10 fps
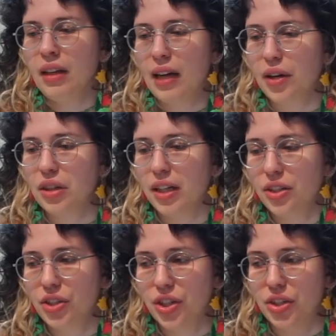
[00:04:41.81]
I would like
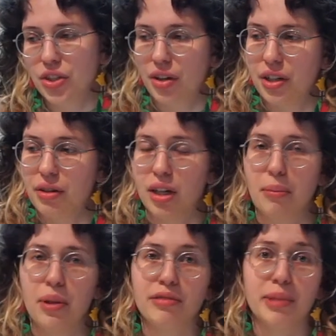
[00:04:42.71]
to just show you a
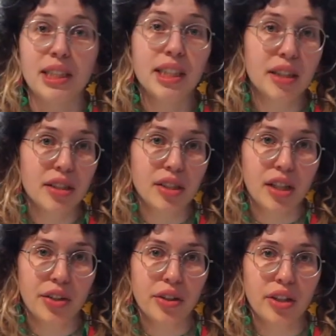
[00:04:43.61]
couple of materials
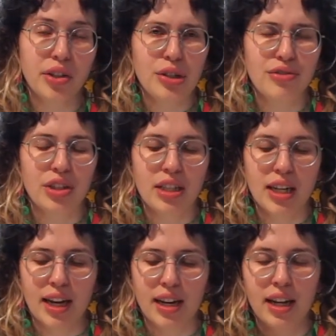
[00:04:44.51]
that you can use for
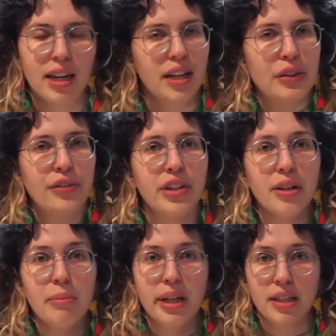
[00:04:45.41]
today. The
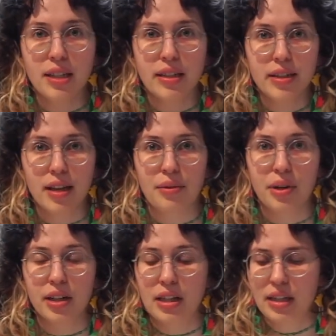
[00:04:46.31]
very basics that we're
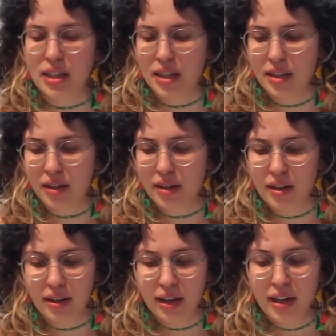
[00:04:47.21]
going to need
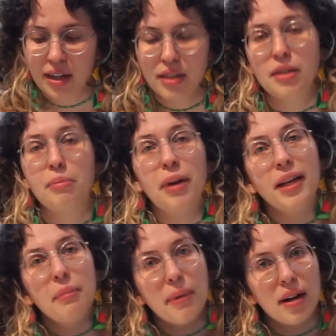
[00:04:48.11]
are some
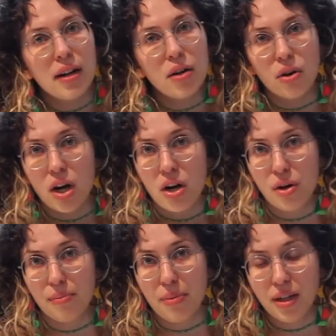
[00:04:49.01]
paper or a
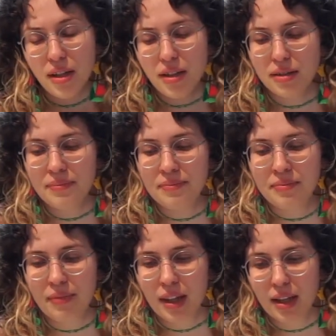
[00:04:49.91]
notebook.
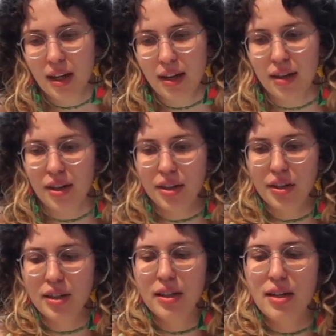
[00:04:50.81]

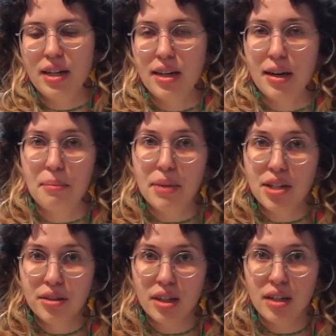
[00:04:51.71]
You're going to need a
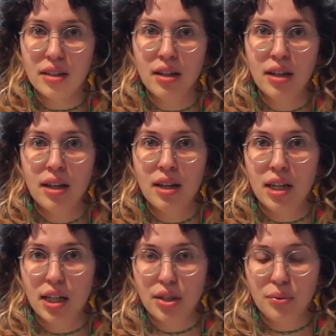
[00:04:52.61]
mirror
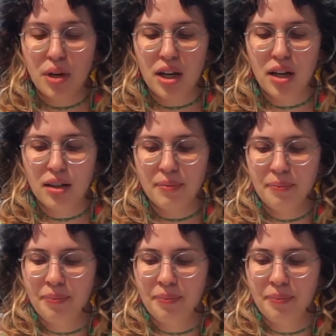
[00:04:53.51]
as well.